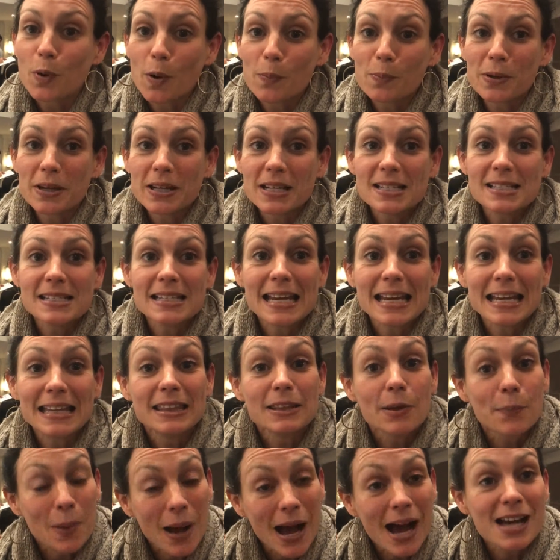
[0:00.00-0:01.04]
properties
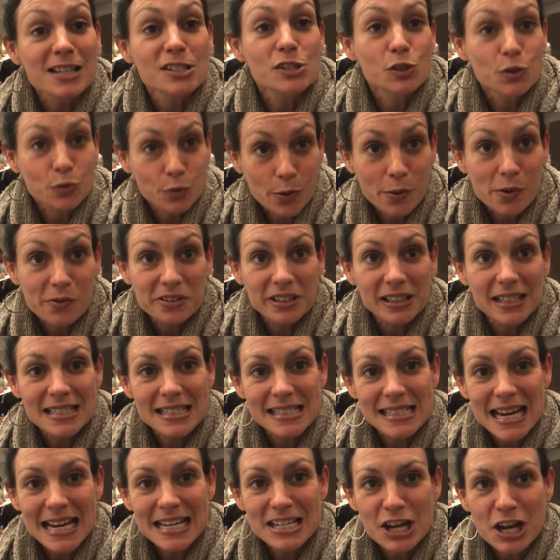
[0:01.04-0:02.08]
in the past through a real
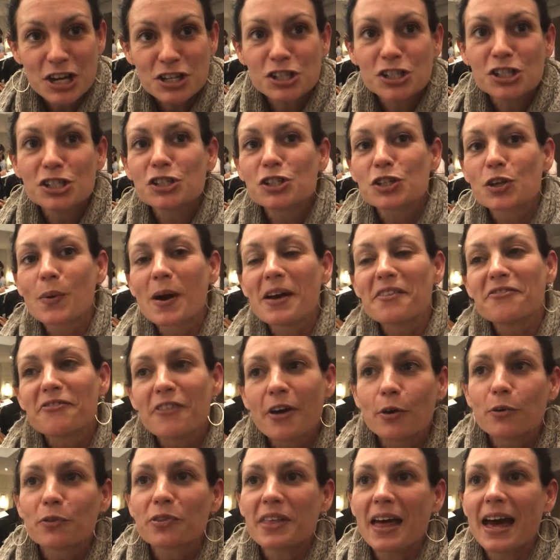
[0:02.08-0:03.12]
estate agent, so I
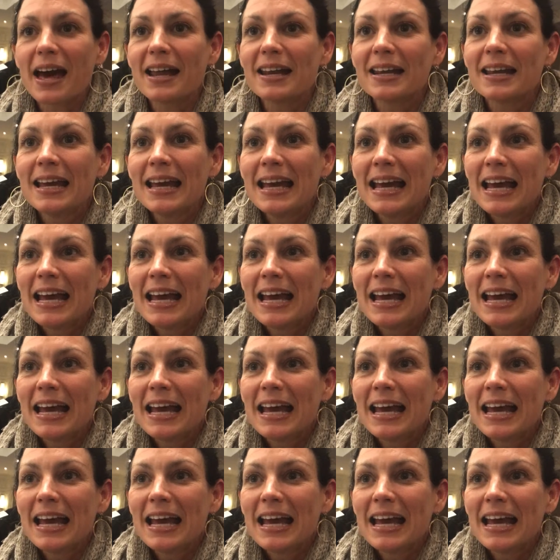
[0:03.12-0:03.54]
felt that,